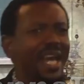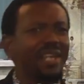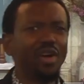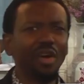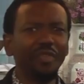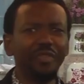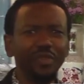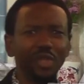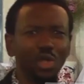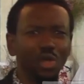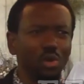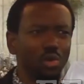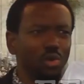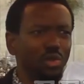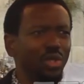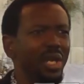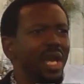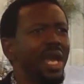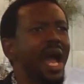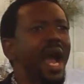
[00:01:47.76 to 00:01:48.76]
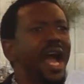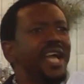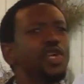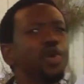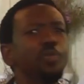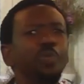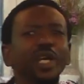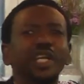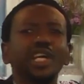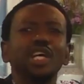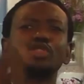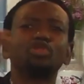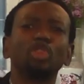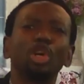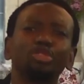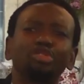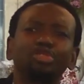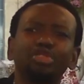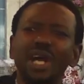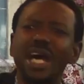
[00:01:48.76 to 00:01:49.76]
kind of news and you begin
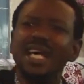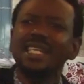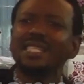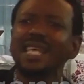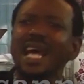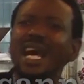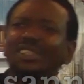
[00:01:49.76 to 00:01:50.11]
to trace